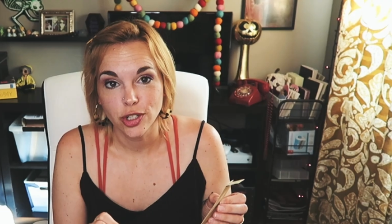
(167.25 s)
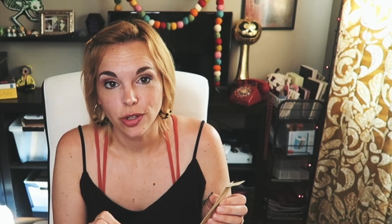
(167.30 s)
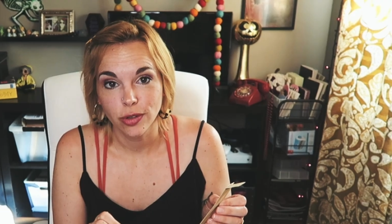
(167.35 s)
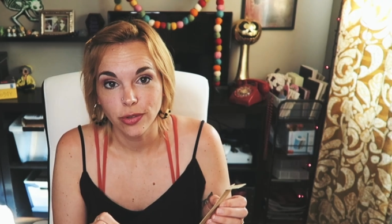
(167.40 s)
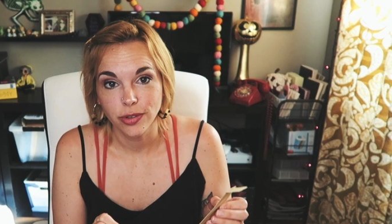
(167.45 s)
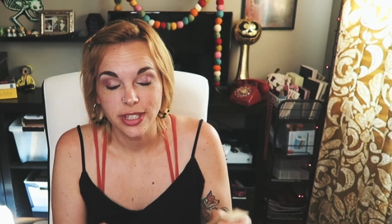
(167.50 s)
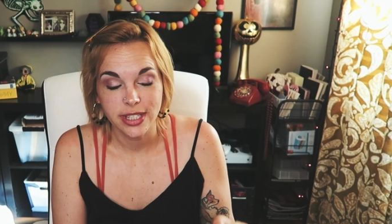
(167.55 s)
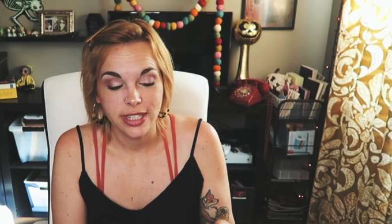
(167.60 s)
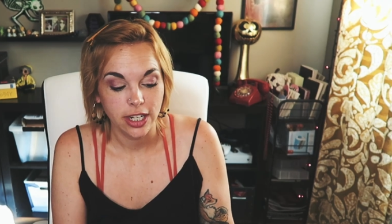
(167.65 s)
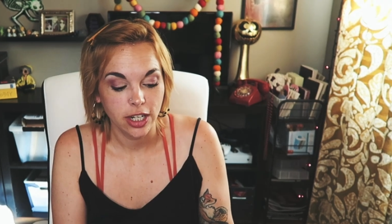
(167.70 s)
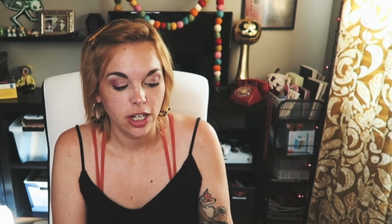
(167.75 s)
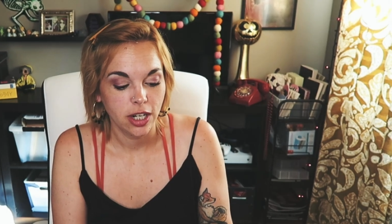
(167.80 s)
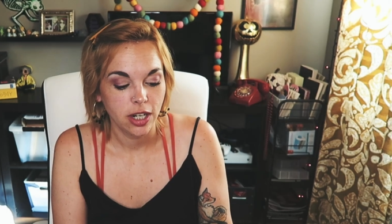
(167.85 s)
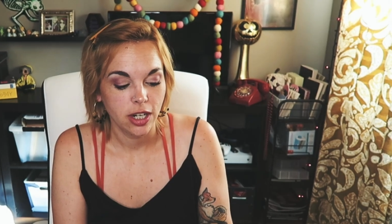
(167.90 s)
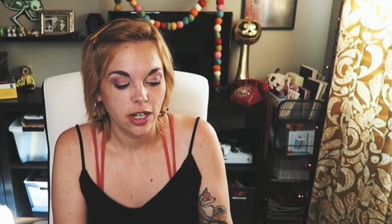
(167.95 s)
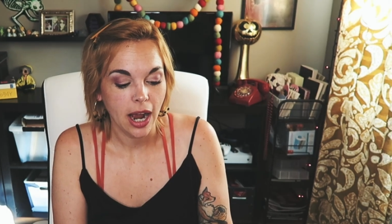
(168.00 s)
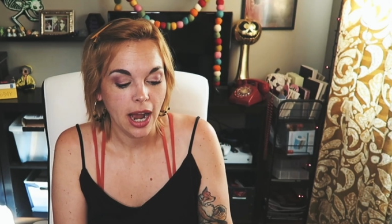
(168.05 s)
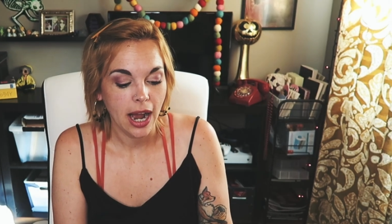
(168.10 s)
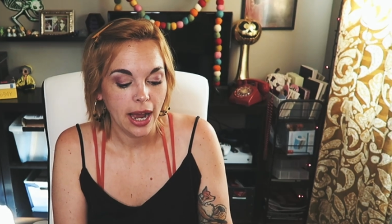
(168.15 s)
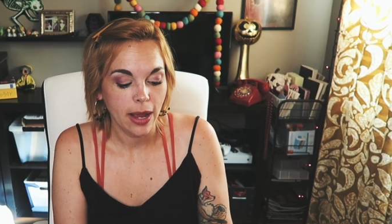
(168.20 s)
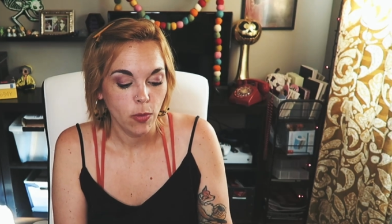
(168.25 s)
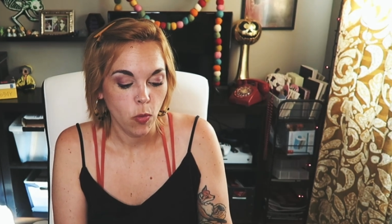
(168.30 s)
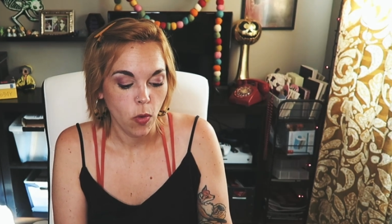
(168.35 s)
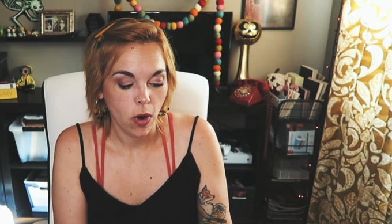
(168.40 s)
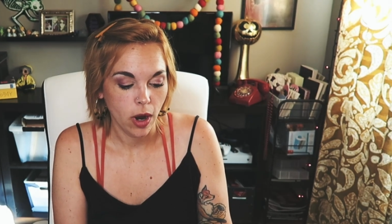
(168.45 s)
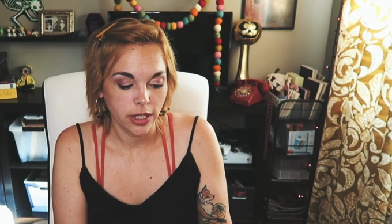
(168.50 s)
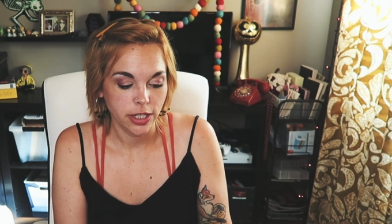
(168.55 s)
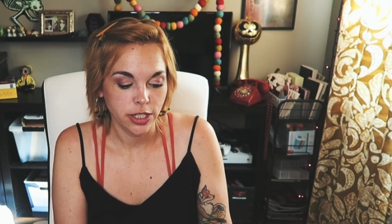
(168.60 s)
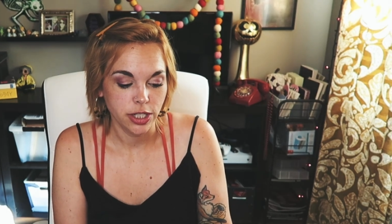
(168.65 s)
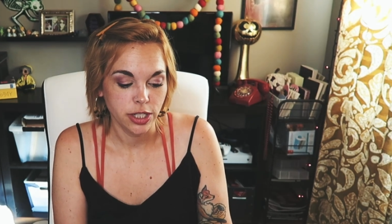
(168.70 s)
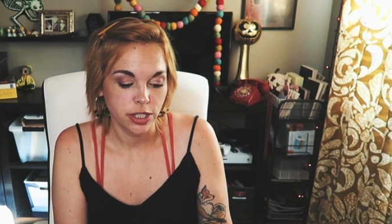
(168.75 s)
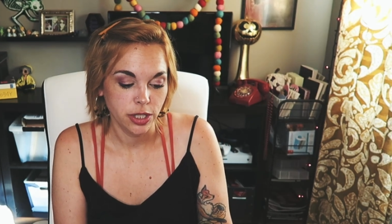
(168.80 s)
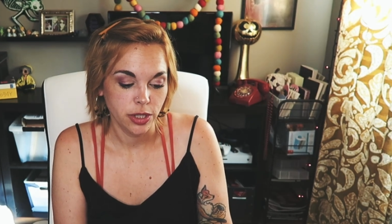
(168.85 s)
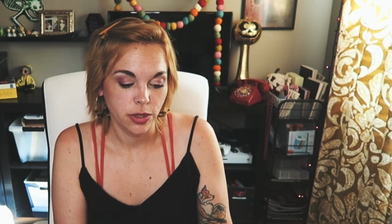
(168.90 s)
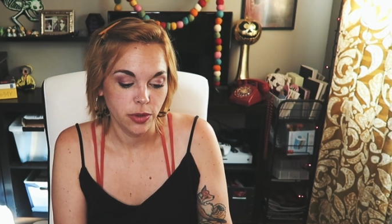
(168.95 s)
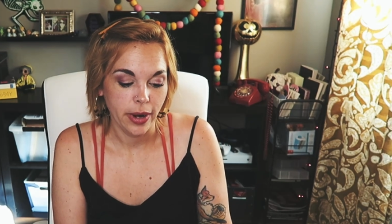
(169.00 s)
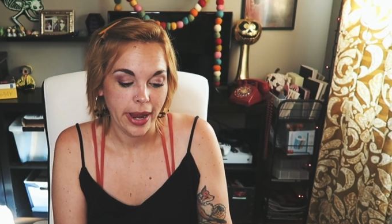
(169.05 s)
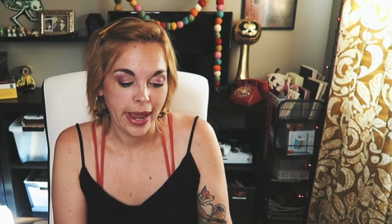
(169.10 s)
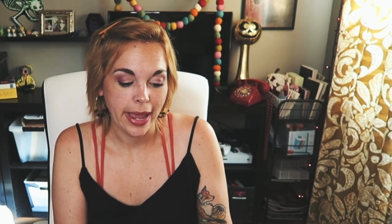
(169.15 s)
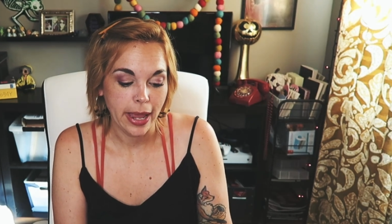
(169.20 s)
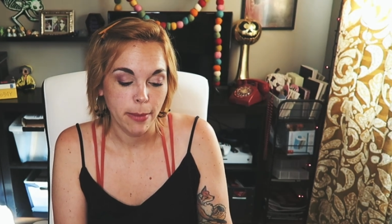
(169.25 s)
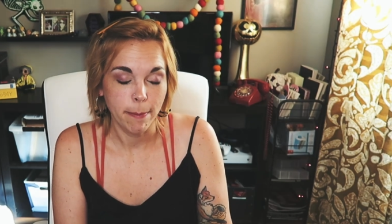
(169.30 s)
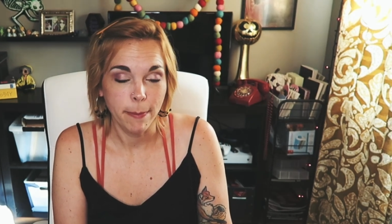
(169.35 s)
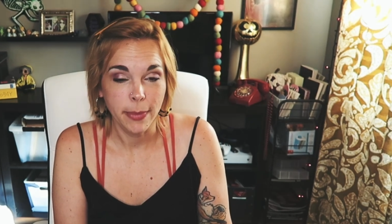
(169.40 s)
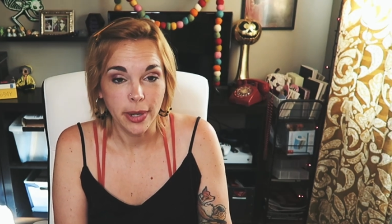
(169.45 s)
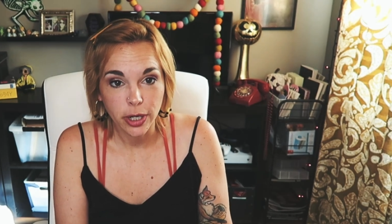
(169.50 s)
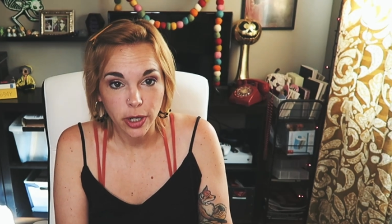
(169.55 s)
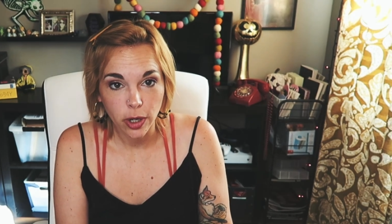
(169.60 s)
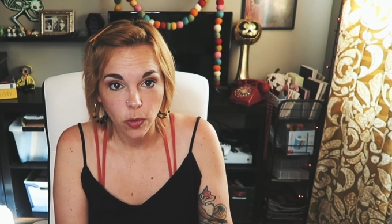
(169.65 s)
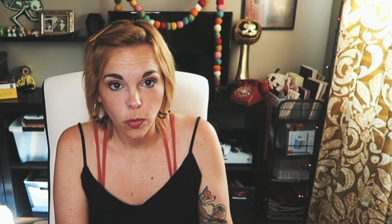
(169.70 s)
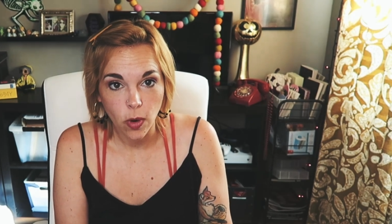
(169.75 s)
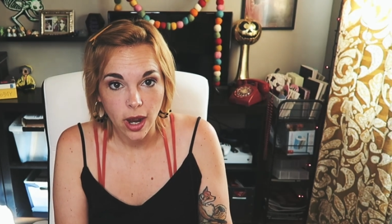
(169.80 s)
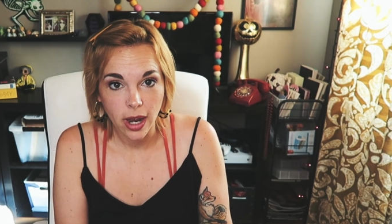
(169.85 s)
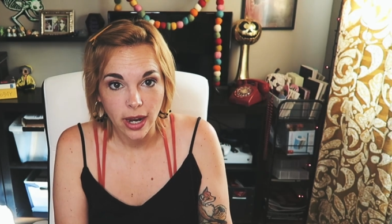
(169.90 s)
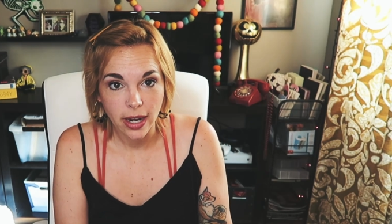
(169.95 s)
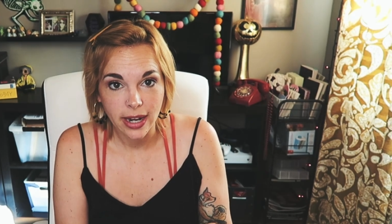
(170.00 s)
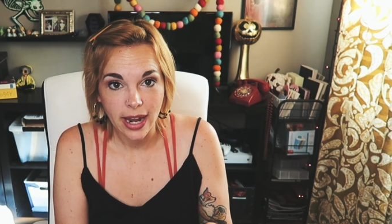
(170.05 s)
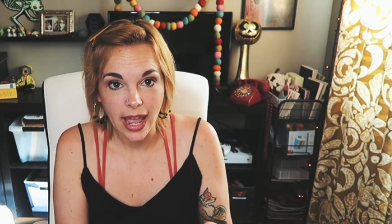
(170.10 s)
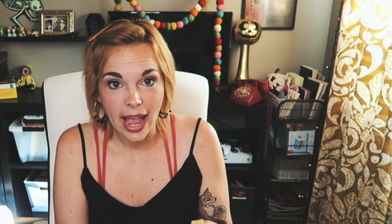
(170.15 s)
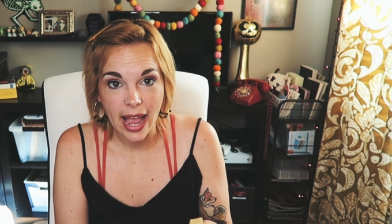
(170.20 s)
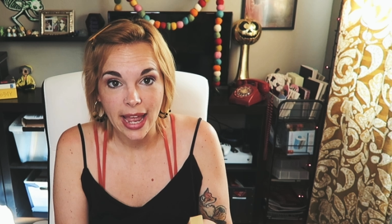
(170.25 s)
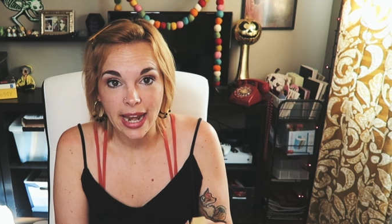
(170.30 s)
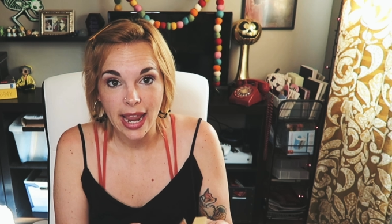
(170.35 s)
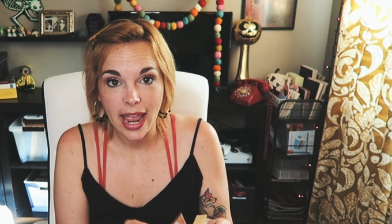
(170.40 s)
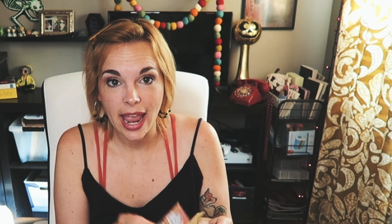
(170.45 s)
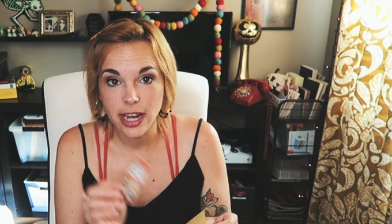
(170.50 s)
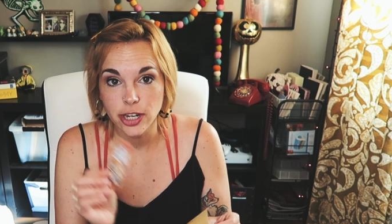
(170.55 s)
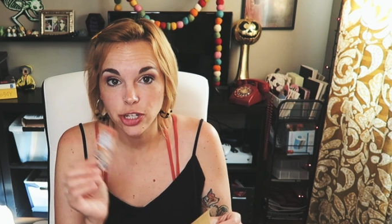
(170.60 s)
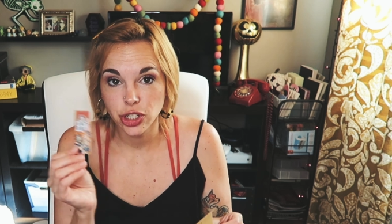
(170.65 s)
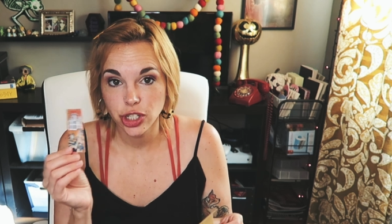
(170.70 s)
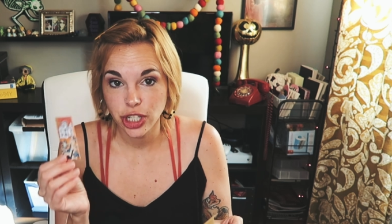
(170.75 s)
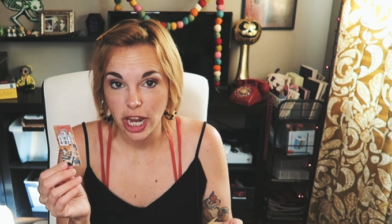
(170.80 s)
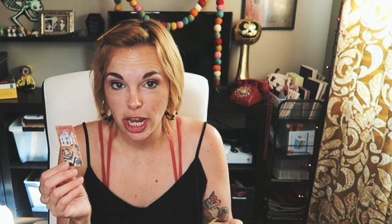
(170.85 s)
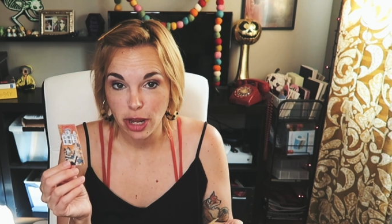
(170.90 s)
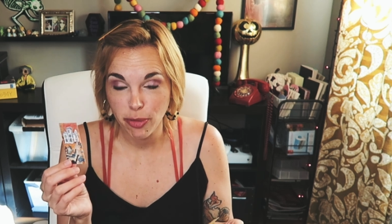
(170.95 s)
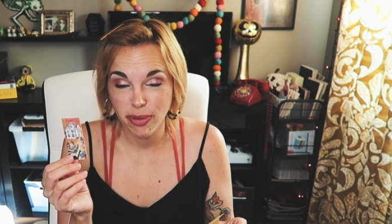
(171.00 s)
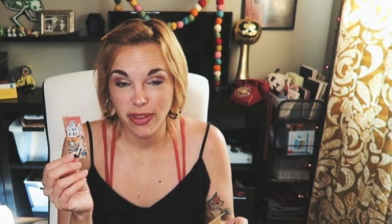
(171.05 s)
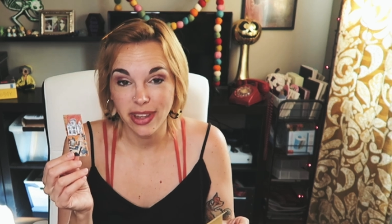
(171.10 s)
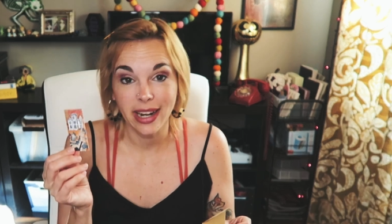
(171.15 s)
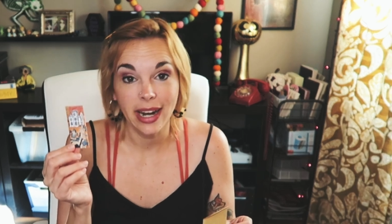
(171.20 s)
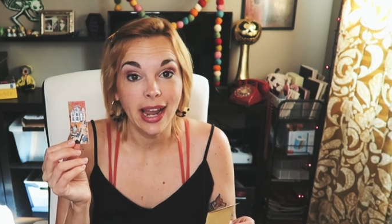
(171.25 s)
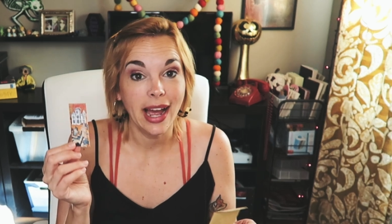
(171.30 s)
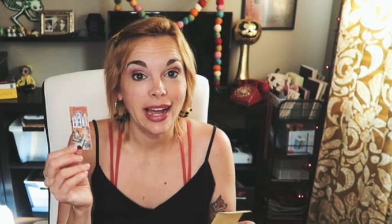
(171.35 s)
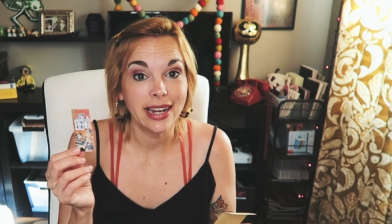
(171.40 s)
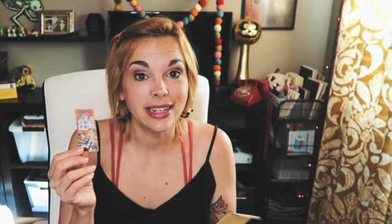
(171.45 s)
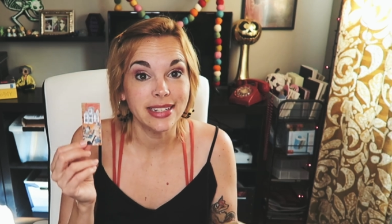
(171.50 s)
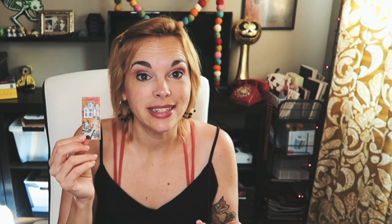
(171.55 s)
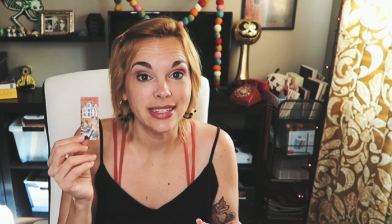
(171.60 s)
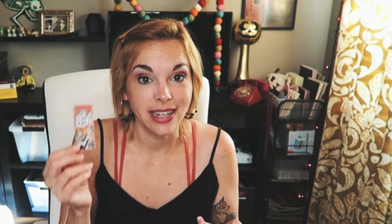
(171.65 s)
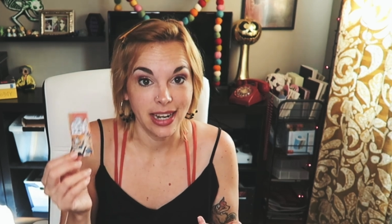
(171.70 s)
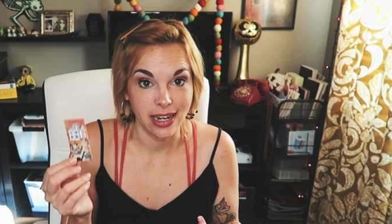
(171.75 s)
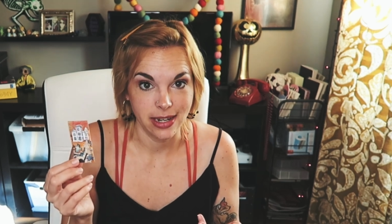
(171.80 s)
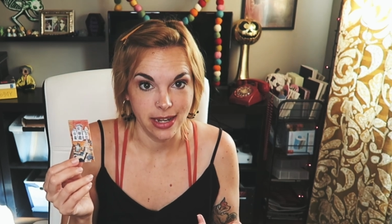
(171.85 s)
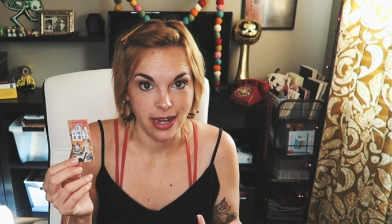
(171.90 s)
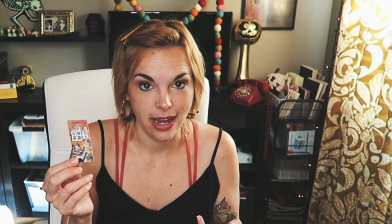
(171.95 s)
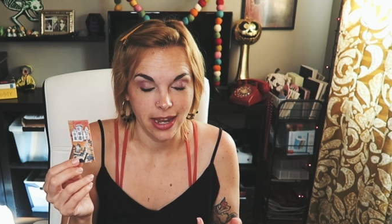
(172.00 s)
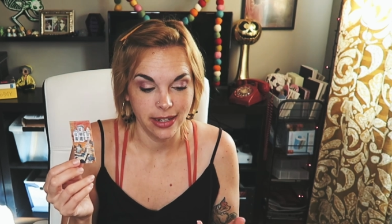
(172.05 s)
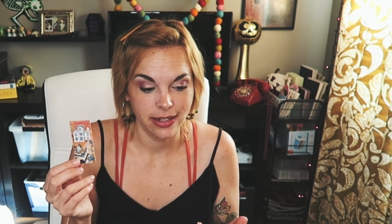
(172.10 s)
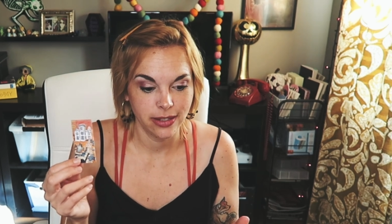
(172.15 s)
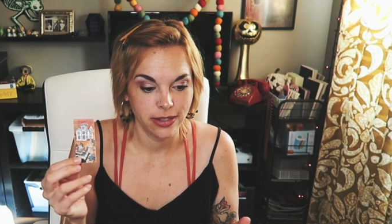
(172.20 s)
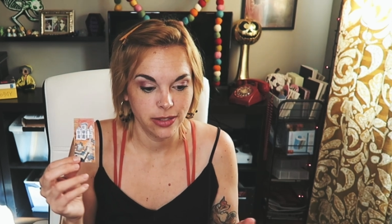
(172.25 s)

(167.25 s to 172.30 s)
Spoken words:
journal sticker, I wanted to do a bigger one and a shape that I hadn't done yet.